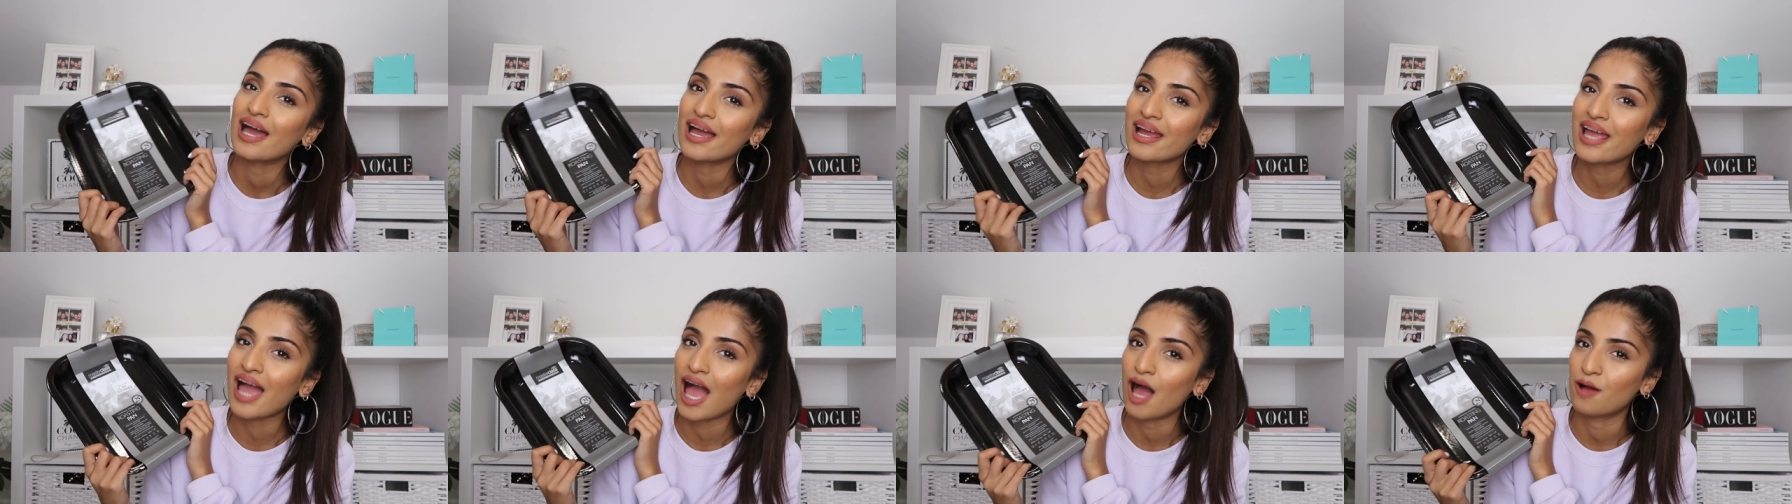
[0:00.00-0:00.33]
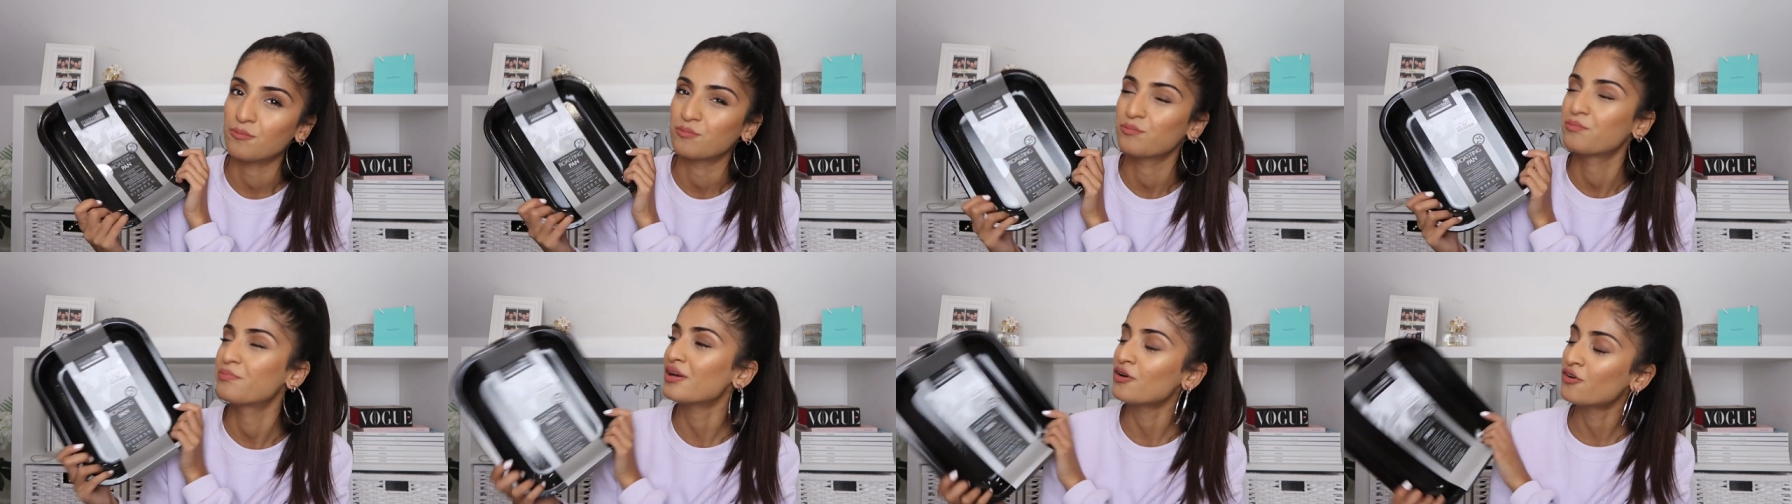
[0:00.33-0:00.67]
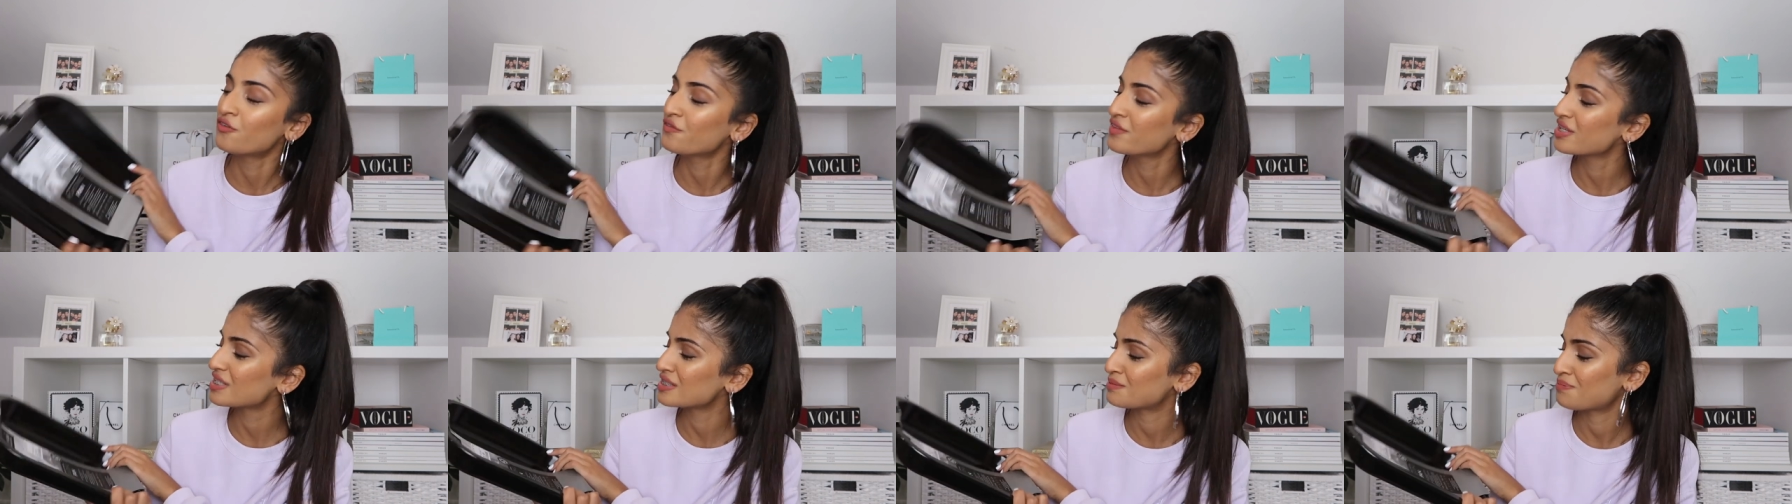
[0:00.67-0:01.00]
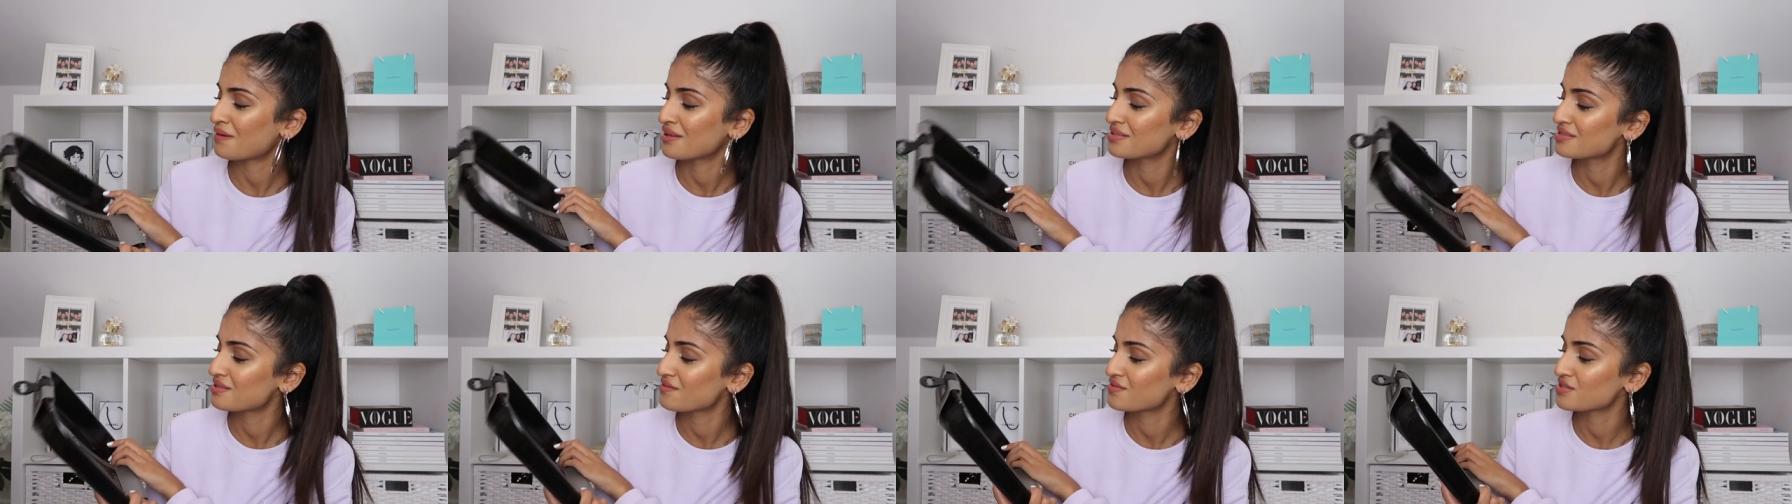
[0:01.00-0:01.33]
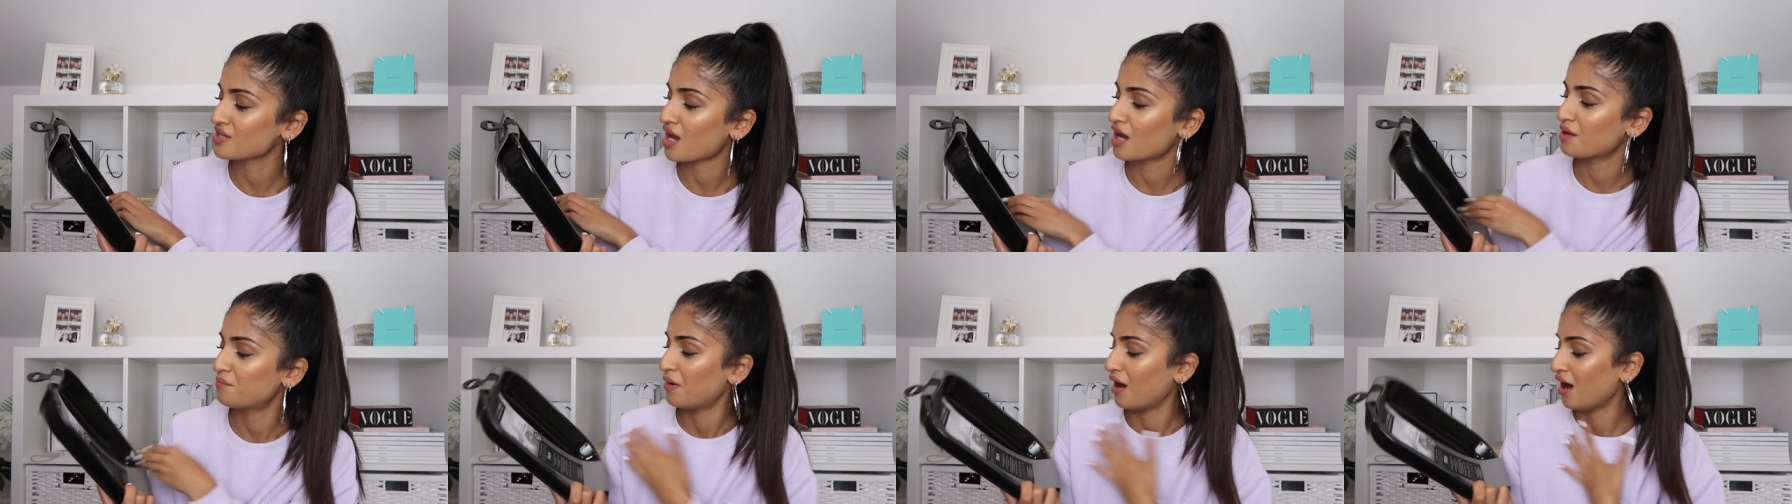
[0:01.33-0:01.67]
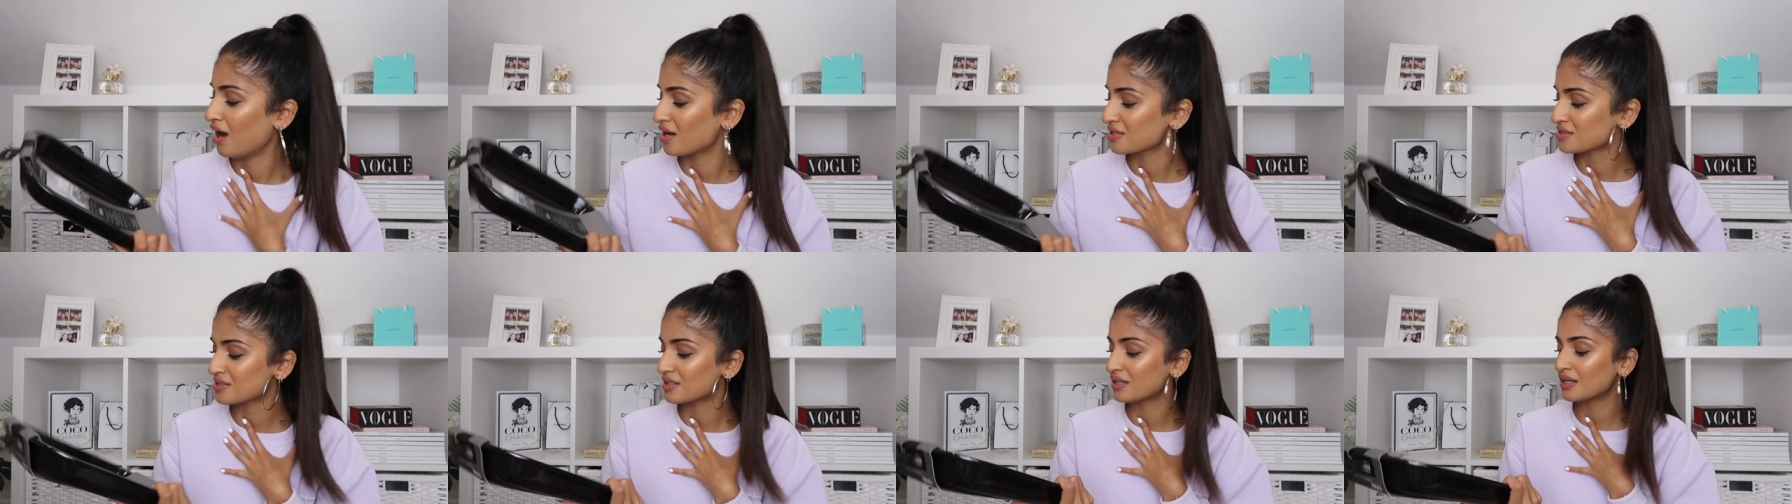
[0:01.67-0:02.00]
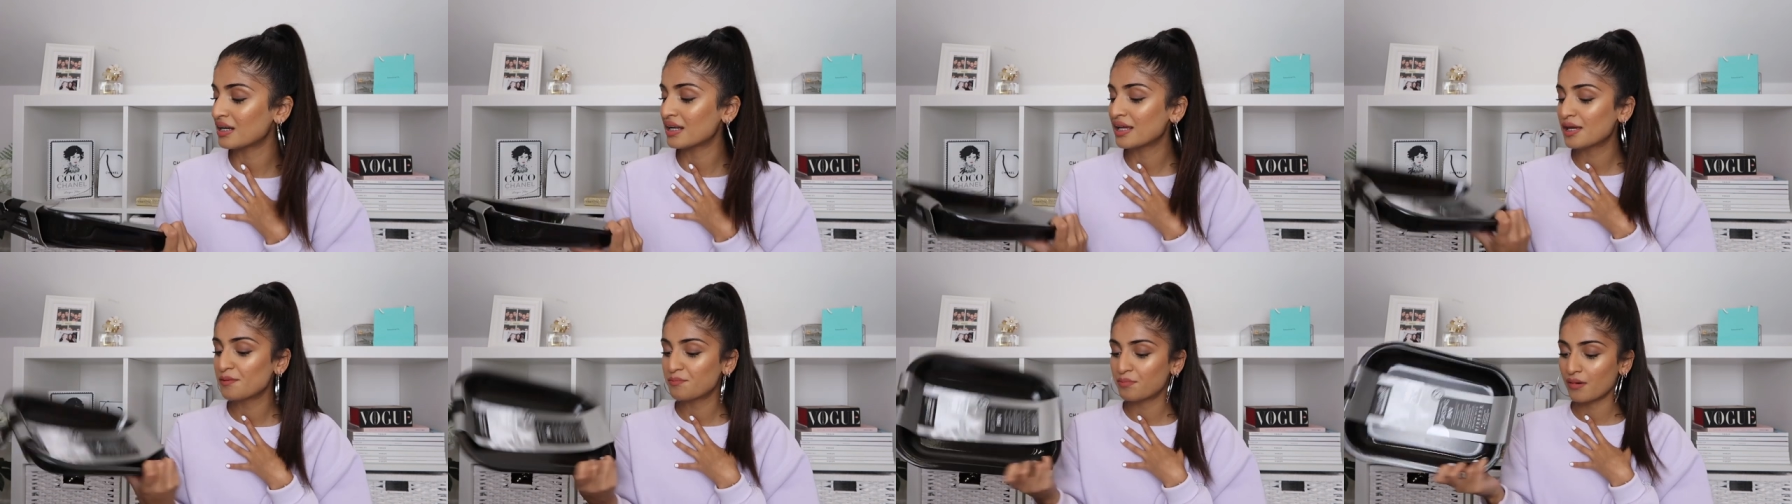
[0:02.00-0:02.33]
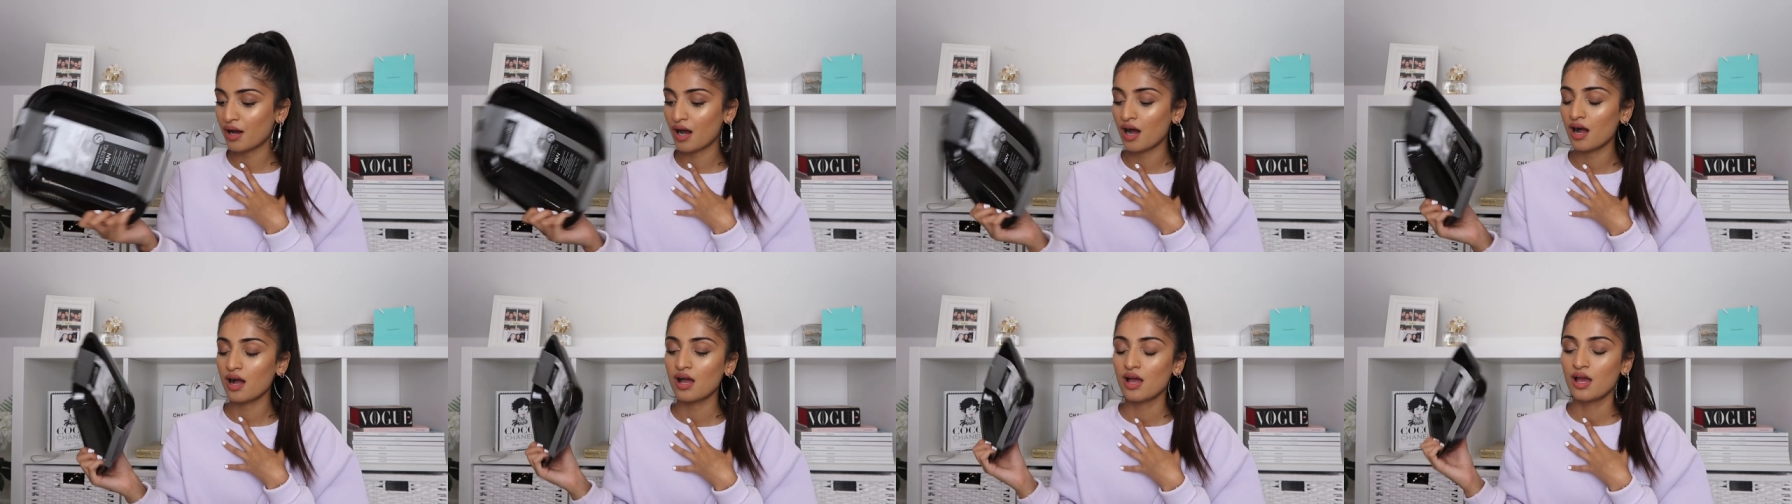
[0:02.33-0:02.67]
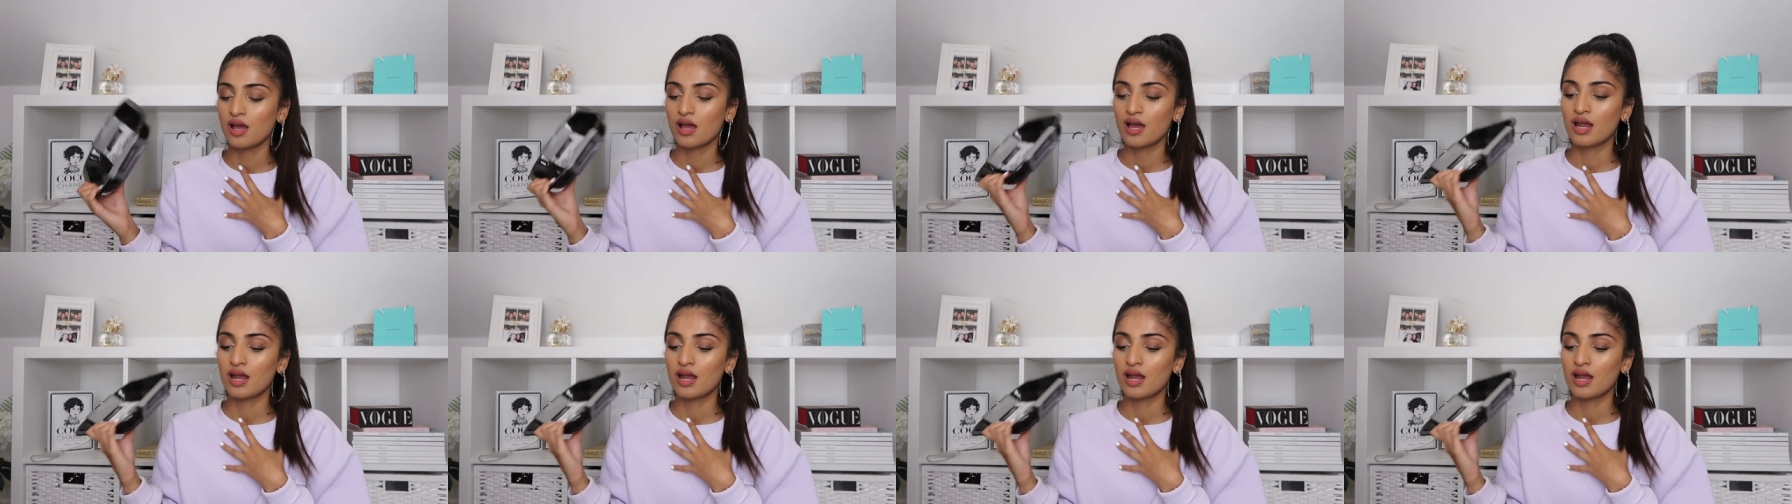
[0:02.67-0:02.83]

again, a bit on the expensive side personally, but